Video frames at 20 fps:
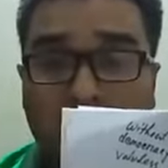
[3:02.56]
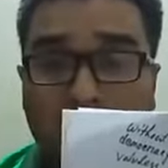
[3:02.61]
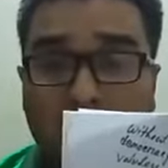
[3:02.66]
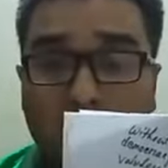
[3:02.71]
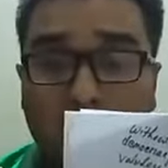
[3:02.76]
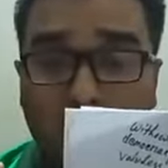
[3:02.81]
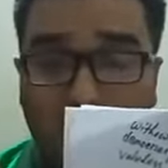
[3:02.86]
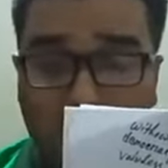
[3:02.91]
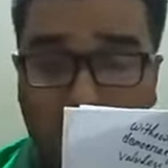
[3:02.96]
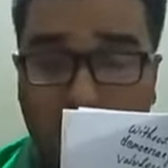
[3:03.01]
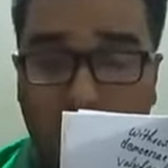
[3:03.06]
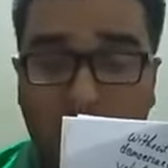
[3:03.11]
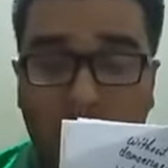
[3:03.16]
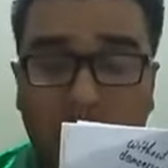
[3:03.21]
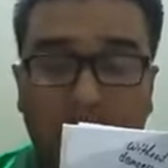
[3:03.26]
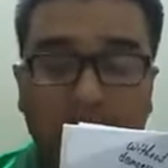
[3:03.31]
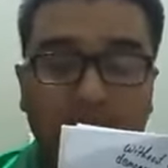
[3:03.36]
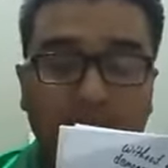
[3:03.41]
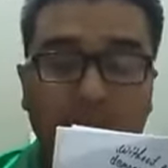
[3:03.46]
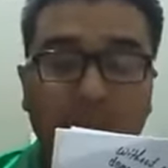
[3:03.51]
Okay,
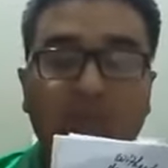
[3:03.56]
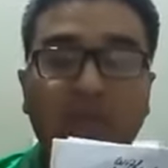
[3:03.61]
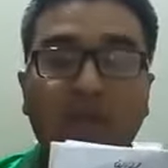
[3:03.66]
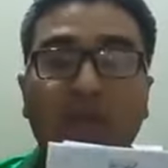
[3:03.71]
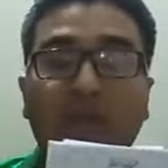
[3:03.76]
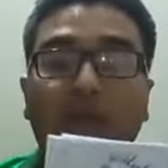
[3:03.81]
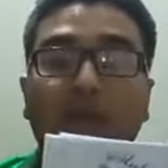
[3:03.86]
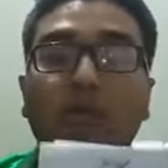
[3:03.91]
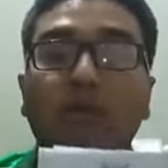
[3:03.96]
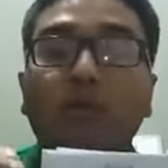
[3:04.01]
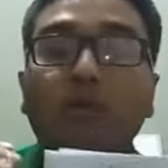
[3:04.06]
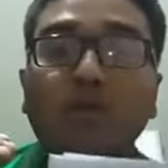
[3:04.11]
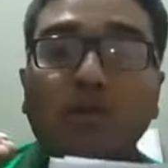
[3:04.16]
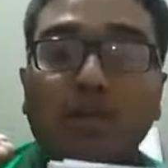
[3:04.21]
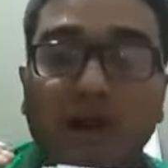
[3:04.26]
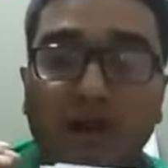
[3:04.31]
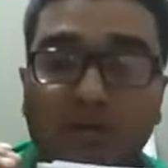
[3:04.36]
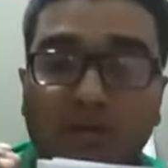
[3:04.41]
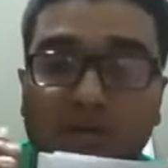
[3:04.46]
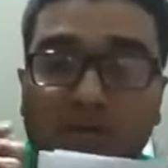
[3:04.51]
and
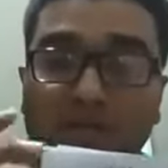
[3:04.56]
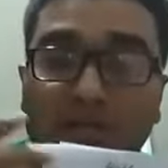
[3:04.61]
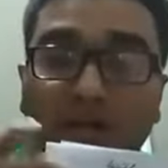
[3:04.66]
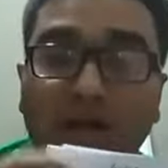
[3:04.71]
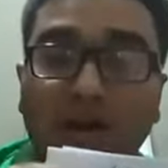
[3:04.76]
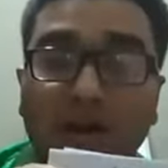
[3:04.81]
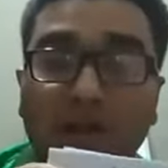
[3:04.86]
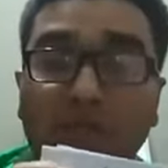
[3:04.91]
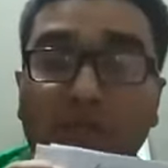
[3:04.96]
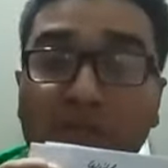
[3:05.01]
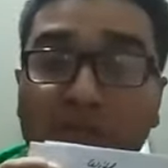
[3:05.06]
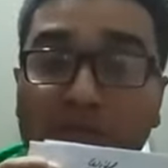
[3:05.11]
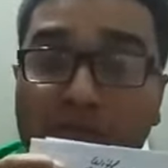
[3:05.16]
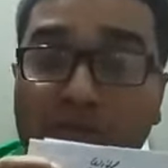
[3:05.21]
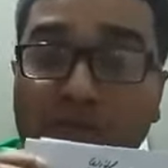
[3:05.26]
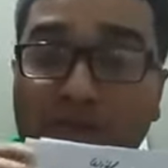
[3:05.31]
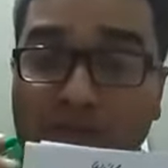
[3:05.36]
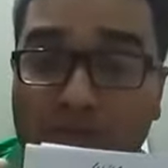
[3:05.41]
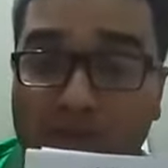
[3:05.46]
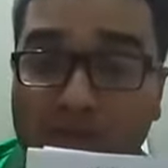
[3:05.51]
without free,
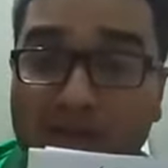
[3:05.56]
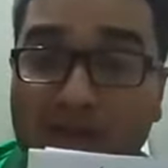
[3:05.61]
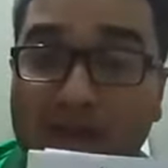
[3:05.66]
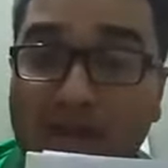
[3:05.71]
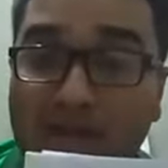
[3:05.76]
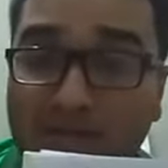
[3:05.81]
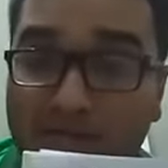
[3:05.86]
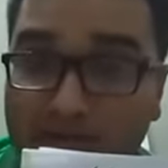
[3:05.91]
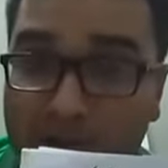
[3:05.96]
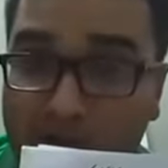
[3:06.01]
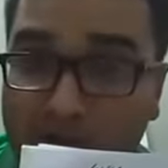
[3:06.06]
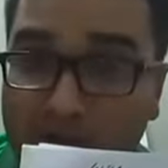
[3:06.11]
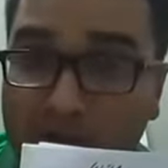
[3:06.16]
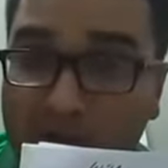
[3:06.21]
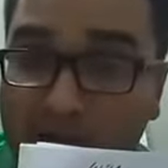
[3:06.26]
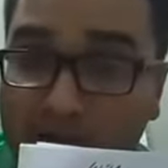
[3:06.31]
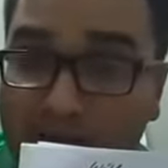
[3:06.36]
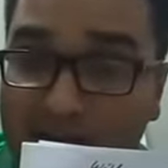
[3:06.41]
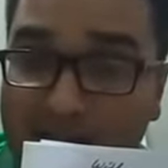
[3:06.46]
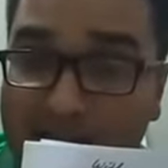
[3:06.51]
fair, and
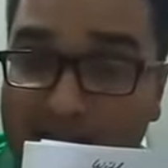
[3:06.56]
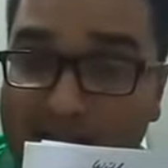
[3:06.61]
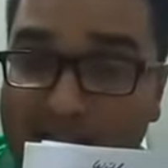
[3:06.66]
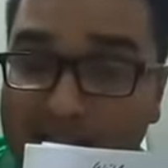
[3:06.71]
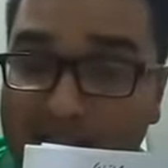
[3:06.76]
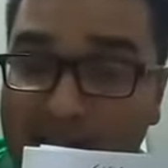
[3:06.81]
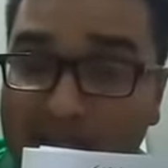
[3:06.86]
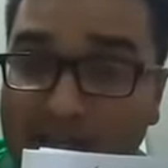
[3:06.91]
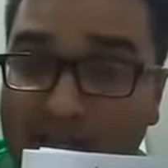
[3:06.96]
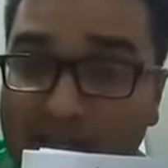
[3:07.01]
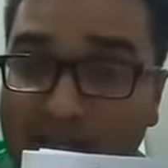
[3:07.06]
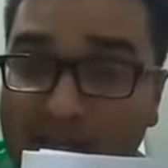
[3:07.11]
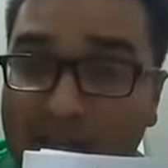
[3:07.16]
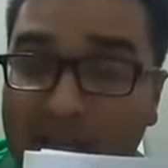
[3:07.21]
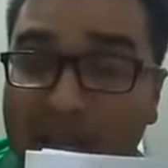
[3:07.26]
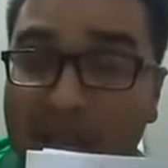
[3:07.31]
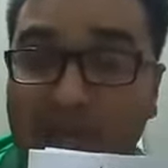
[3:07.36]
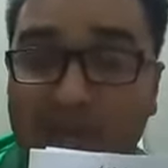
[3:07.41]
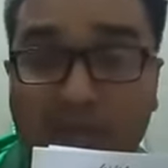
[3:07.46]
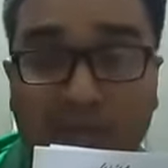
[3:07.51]
credible election,
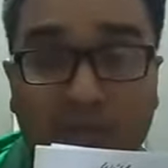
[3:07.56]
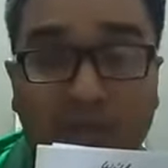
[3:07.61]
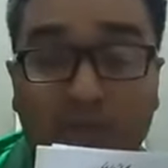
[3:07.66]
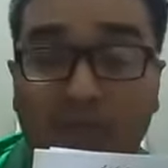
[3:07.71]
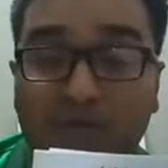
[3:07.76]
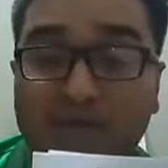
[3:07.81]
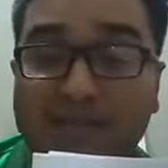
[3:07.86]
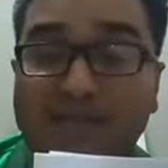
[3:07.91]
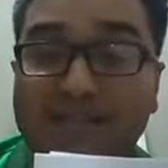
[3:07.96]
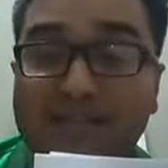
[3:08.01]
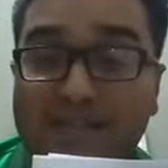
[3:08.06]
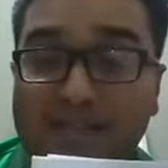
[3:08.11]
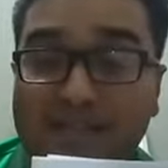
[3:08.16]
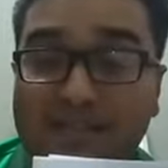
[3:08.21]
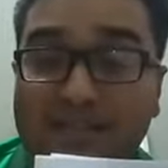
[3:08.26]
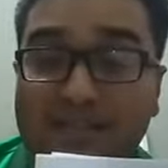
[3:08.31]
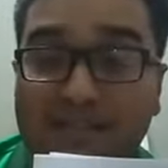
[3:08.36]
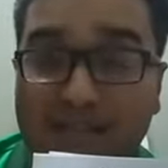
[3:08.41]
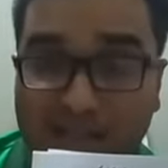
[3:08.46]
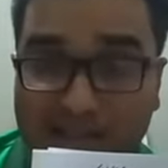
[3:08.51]
democracy
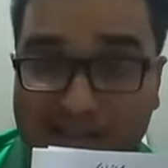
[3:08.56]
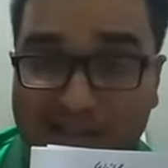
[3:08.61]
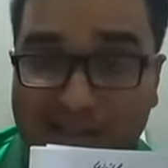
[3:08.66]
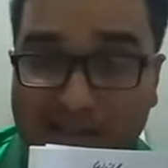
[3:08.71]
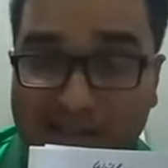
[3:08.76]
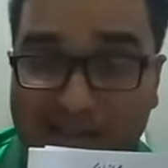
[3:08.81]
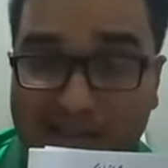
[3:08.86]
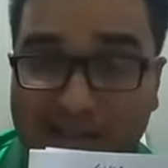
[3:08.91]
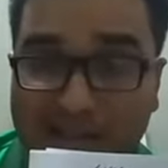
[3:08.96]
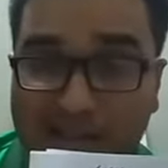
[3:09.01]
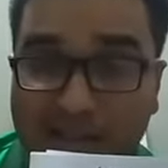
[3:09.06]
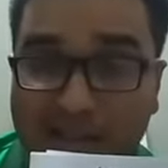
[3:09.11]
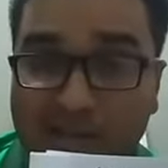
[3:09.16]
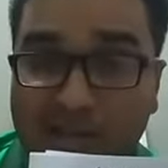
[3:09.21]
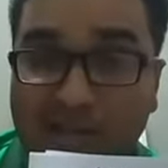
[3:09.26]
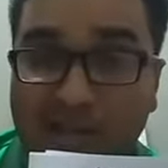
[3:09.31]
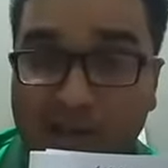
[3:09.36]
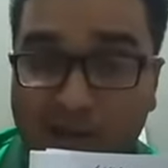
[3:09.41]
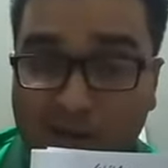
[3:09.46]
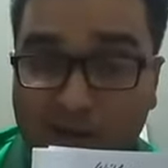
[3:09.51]
is nothing.
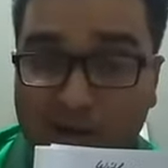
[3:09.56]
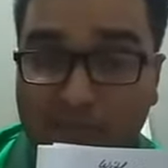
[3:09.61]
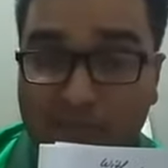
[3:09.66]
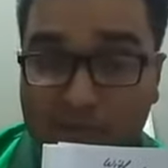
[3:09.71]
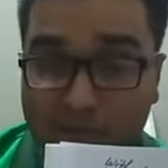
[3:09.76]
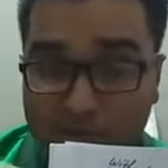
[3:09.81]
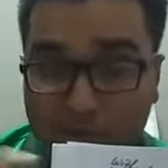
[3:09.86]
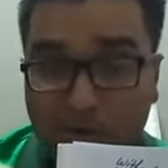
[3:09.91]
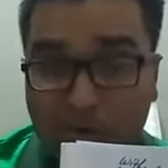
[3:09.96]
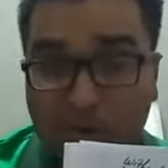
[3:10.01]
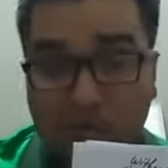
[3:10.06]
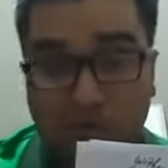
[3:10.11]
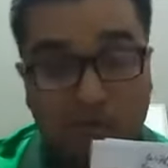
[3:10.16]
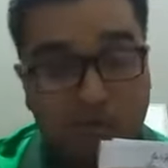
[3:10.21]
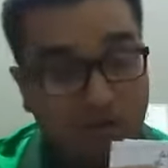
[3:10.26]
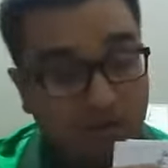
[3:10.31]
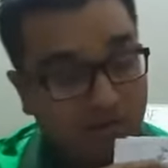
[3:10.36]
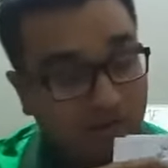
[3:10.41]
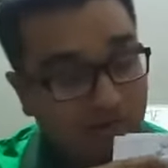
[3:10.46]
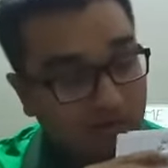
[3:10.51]

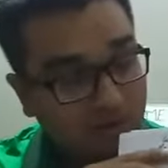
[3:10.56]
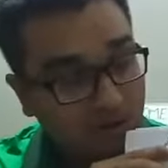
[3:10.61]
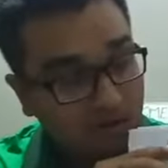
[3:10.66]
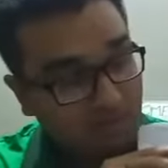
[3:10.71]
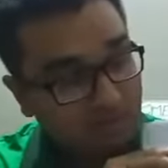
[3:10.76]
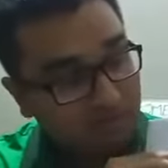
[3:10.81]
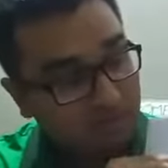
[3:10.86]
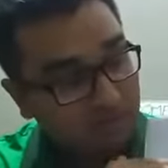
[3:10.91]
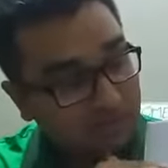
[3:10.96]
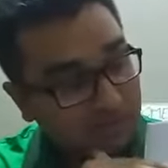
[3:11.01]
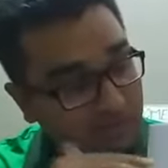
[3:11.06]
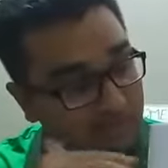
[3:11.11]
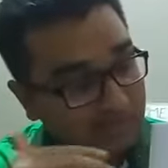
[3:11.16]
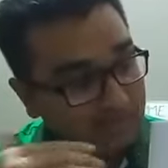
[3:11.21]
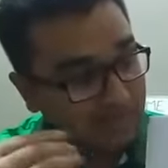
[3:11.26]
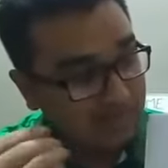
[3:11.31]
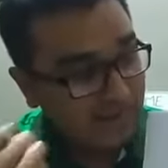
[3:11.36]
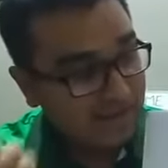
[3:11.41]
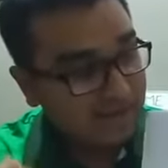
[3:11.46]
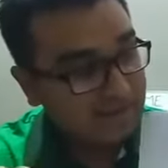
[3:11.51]
It is
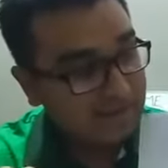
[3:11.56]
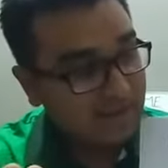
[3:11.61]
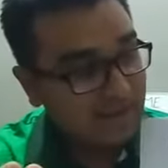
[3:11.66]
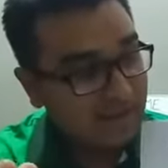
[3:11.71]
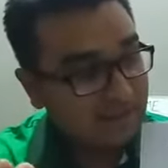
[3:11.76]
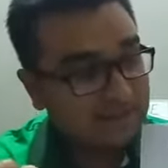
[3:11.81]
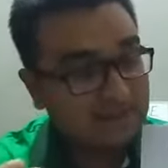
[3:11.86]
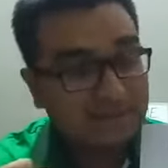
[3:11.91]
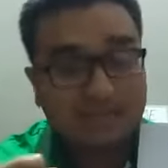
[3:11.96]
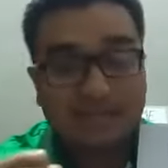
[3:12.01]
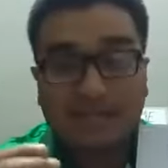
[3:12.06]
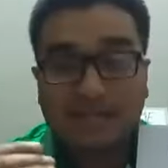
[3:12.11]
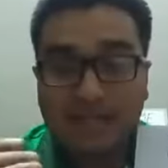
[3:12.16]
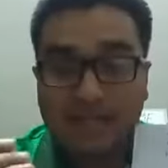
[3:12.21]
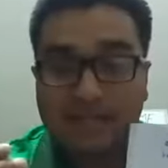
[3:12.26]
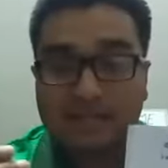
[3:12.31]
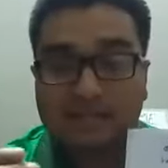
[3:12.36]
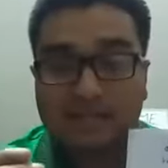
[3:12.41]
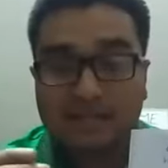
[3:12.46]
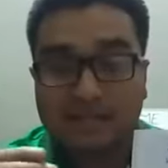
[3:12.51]
said that
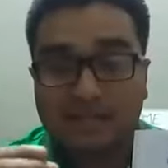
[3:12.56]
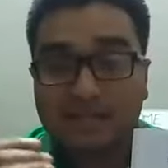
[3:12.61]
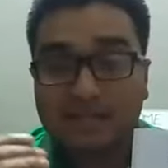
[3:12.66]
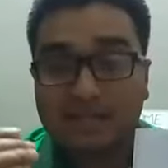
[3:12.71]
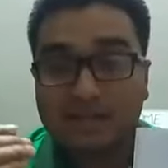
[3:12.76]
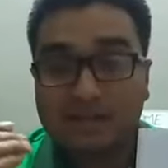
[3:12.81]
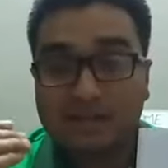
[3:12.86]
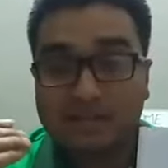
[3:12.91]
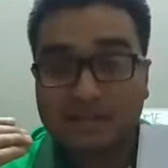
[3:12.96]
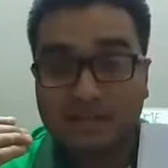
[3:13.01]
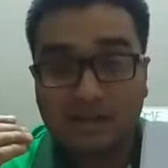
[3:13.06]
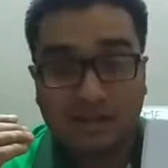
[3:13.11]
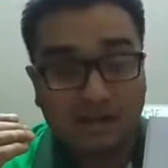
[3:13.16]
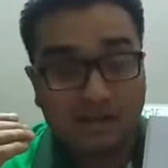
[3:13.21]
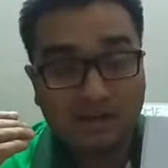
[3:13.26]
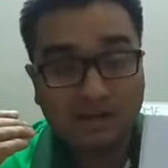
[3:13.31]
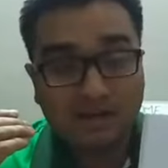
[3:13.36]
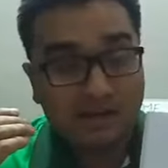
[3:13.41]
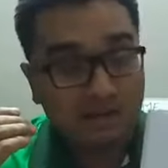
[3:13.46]
election is the